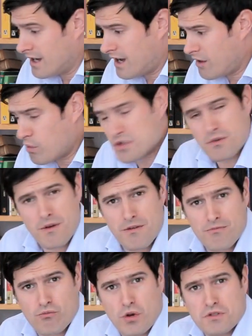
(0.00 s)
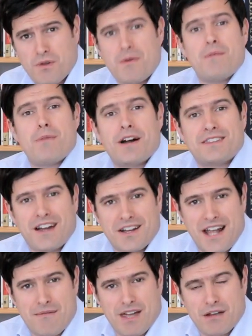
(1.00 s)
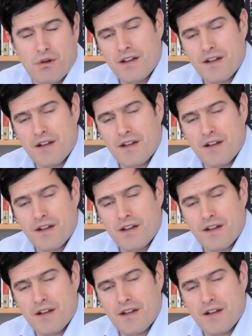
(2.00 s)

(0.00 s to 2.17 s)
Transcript: Uh, what, do we, what do we mean by dynamic?